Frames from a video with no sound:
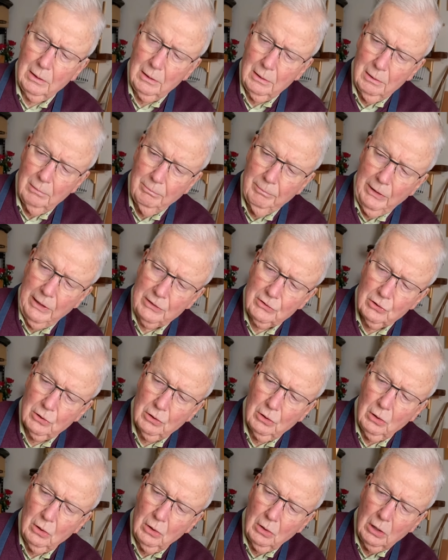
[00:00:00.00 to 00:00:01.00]
makes it
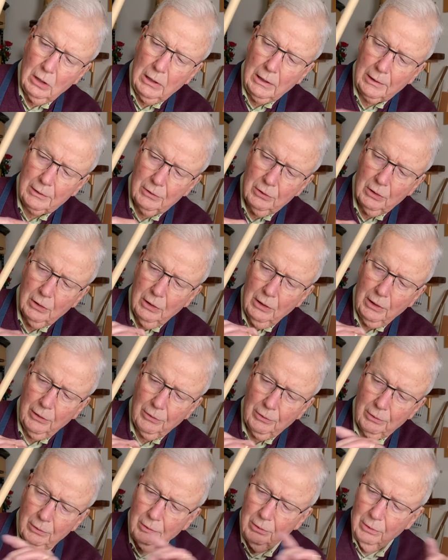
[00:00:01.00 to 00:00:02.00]
all locked
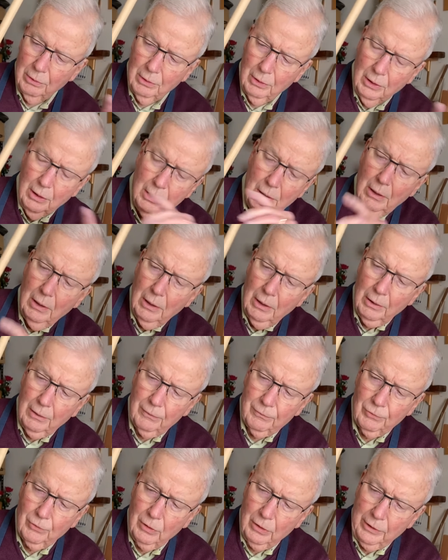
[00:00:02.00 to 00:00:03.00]
together.
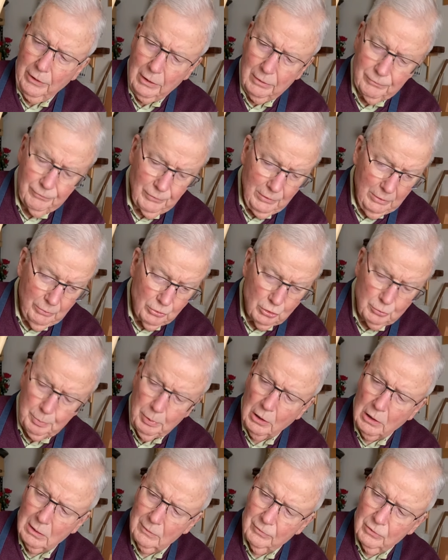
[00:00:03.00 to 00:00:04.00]
It was
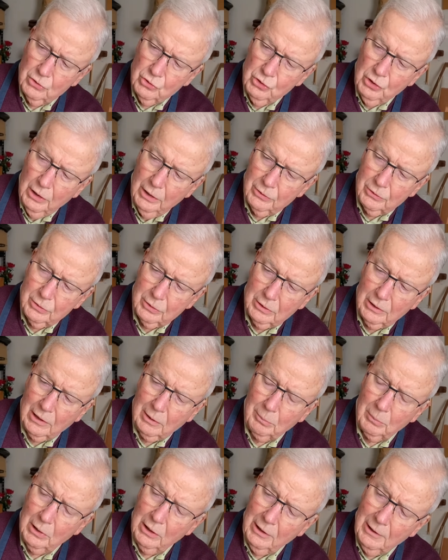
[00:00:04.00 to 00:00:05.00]
part of a chest I
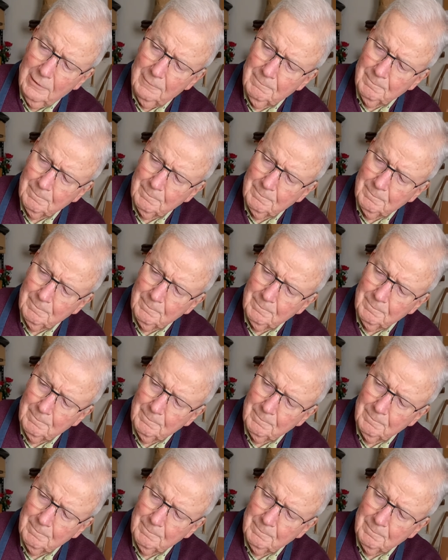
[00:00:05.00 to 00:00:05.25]
made.